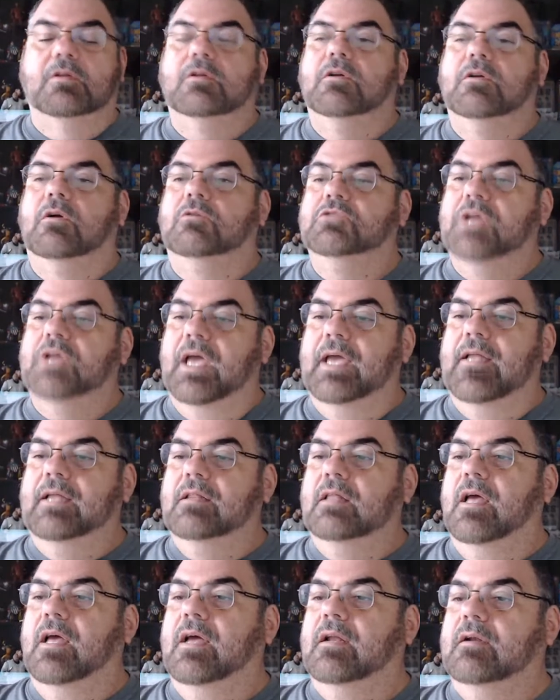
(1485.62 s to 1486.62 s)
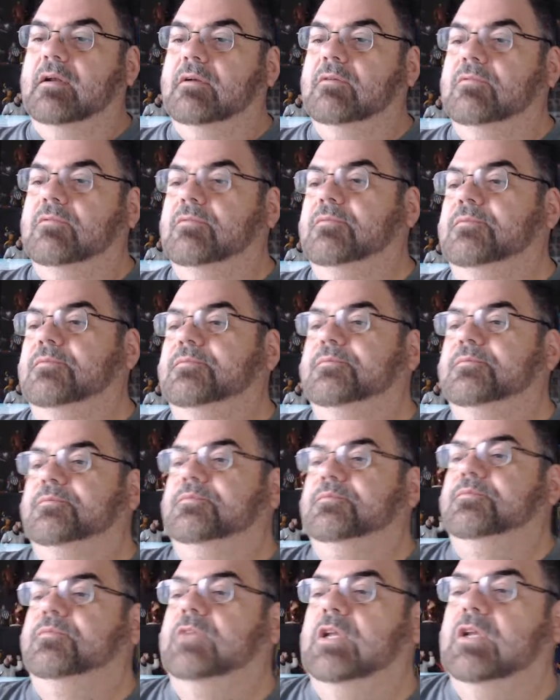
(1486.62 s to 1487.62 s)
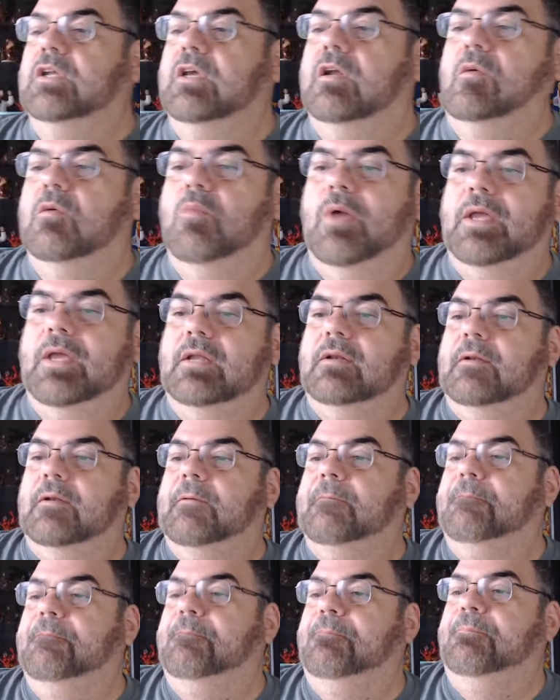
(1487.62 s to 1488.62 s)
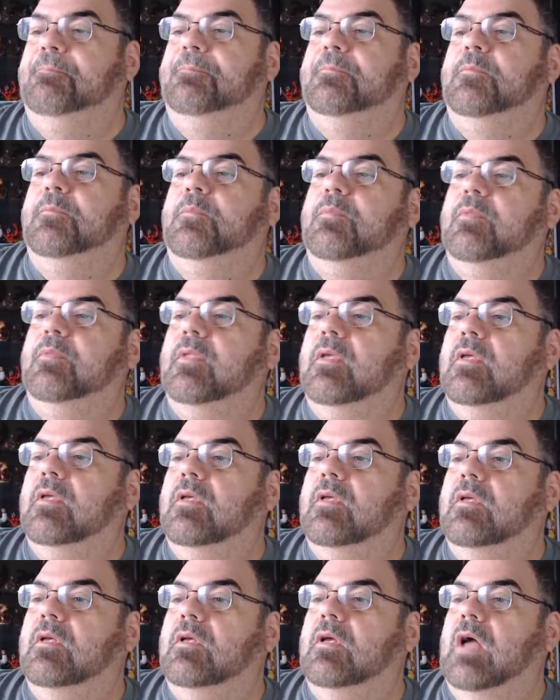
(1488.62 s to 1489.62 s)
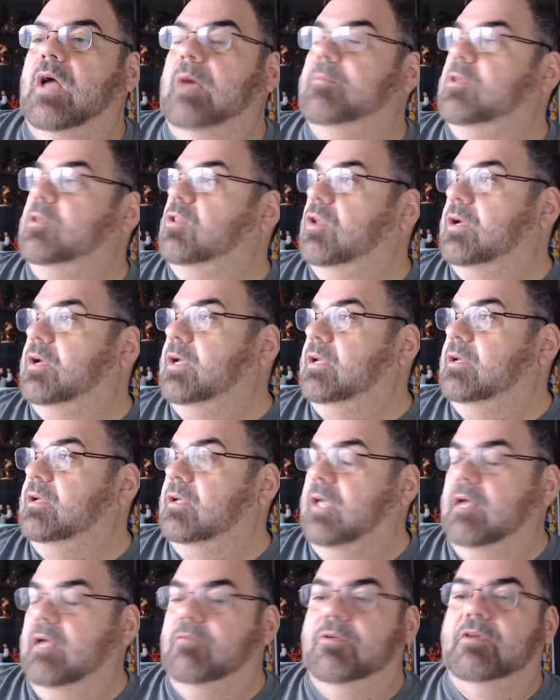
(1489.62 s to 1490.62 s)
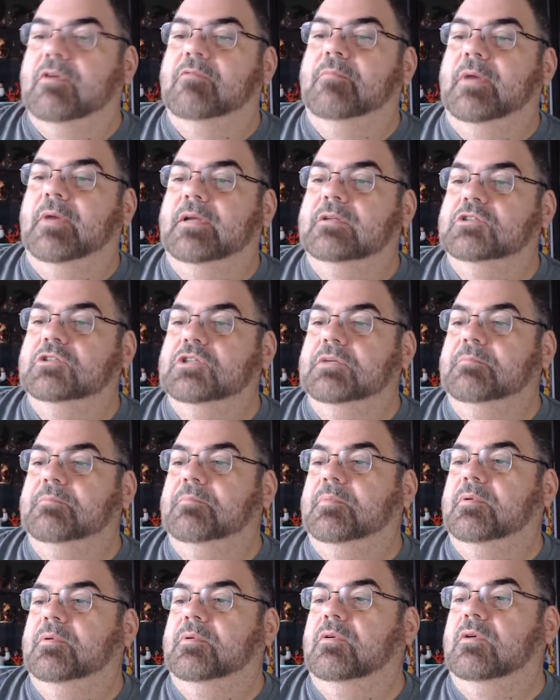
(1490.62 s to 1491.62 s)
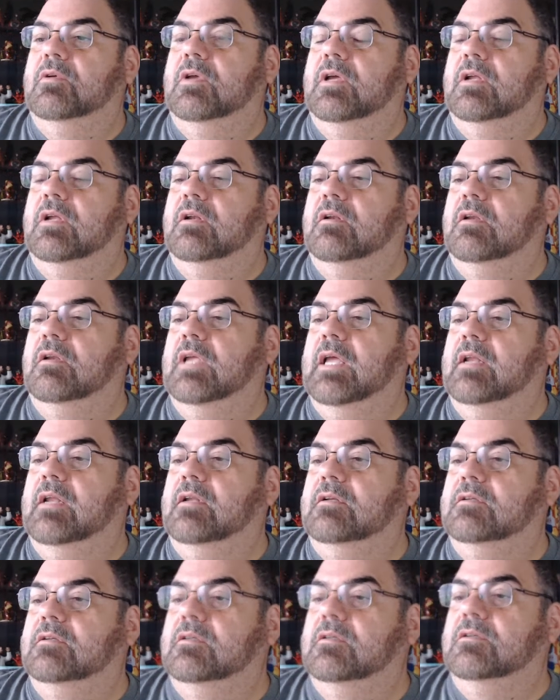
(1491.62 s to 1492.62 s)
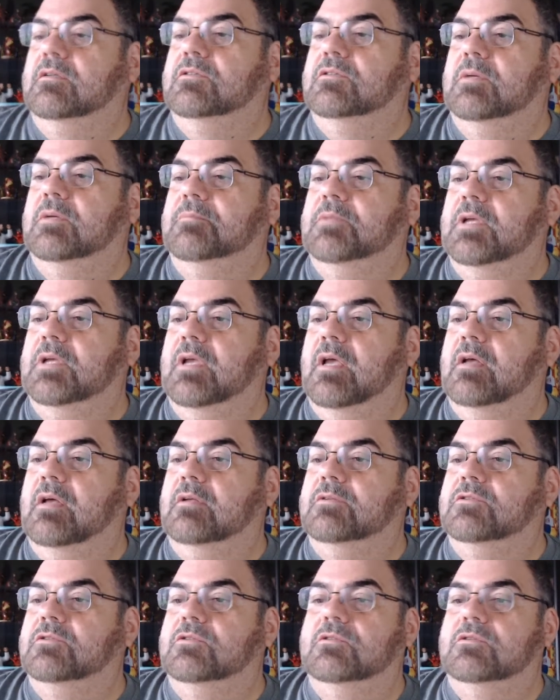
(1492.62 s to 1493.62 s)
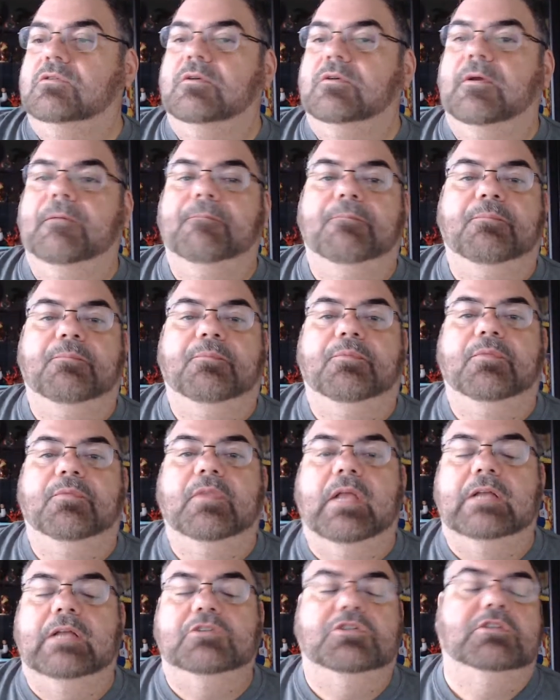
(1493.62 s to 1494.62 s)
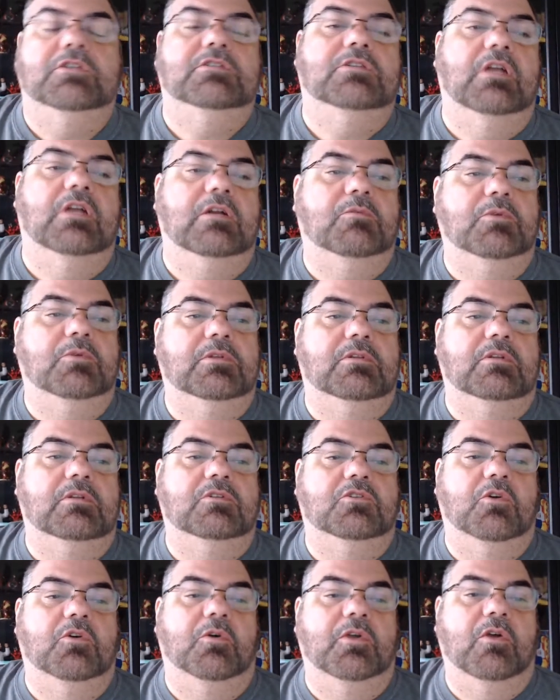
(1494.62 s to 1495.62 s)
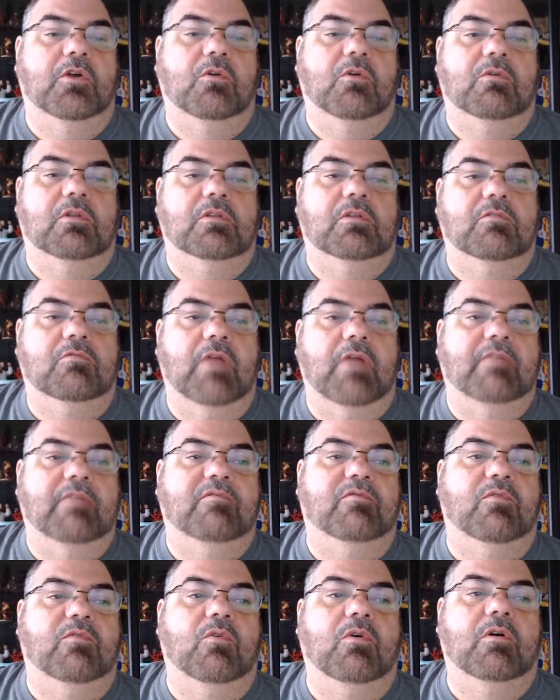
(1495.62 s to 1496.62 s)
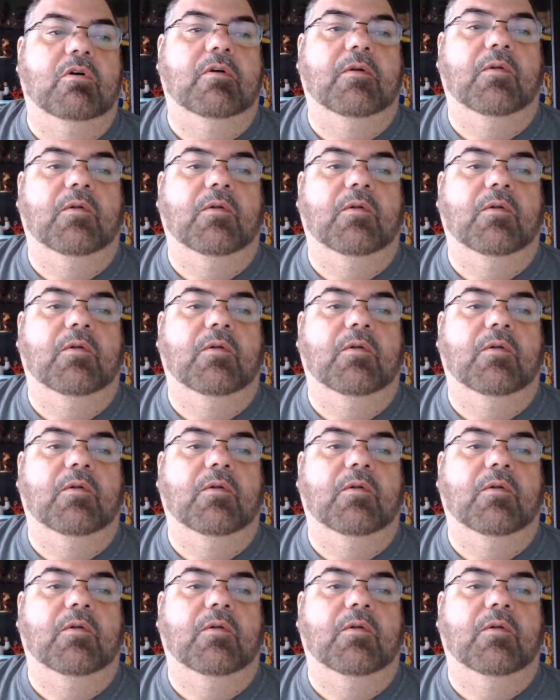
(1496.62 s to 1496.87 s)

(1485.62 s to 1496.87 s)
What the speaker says: don't you hate that? Then you gotta wait. I've been looking to get rid of my Jeep and get into something else. I should have stuck with the Toyota, the RAV4.